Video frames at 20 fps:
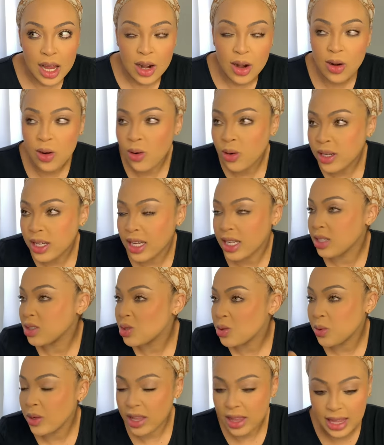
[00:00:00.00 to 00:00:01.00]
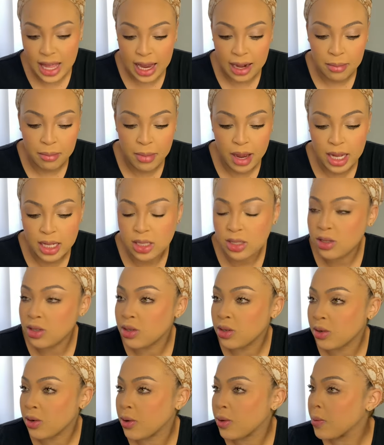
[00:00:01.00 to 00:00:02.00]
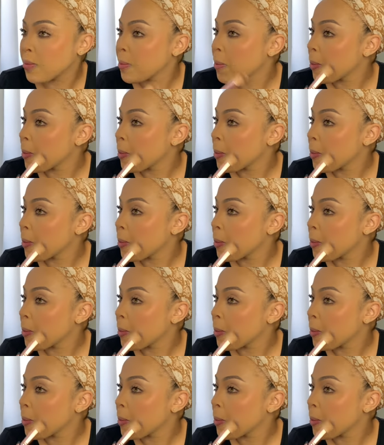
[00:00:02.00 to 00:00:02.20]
look into it that much, you know?